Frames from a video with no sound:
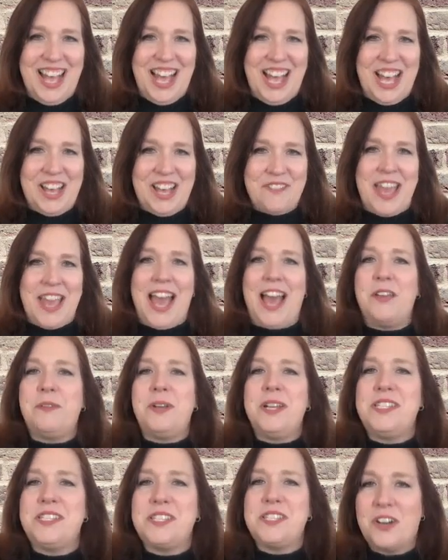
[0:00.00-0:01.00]
of how
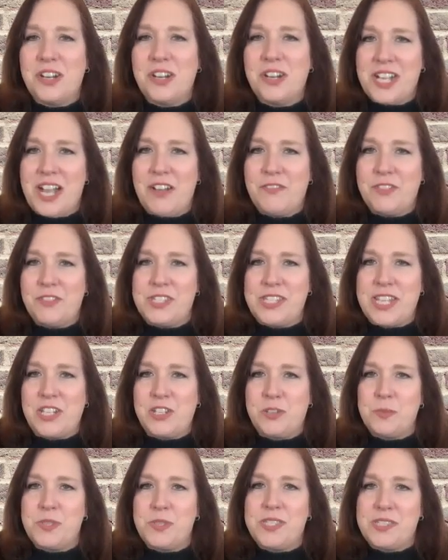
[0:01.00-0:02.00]
do I start a
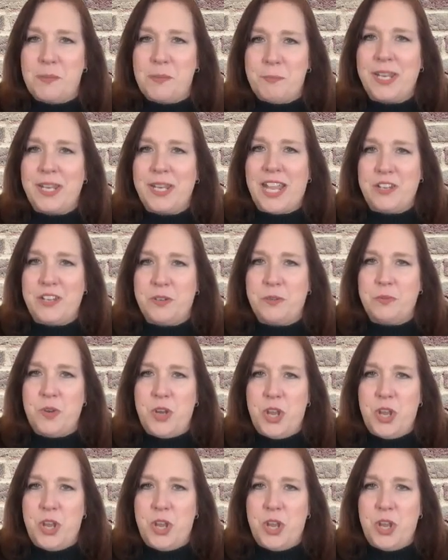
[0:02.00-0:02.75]
conversation with somebody I don't